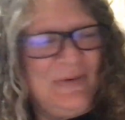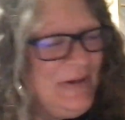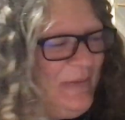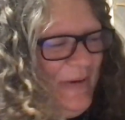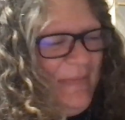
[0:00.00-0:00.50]

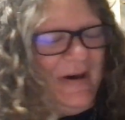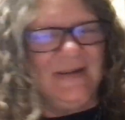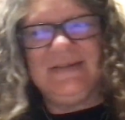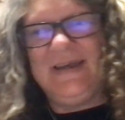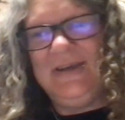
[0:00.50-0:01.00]
work at
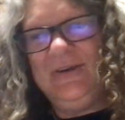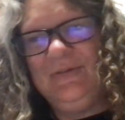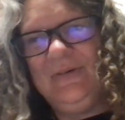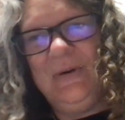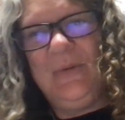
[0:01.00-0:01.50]
WeeBox. Thank
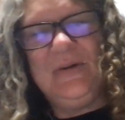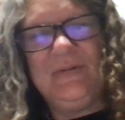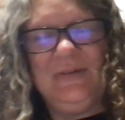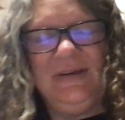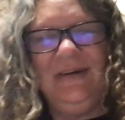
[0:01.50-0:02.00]
you for a
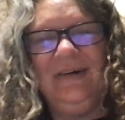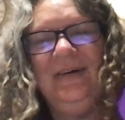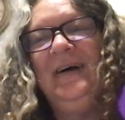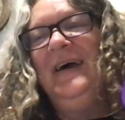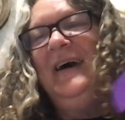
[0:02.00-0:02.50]
wonderful
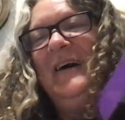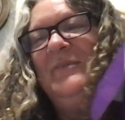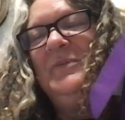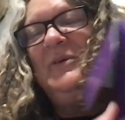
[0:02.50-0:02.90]
year of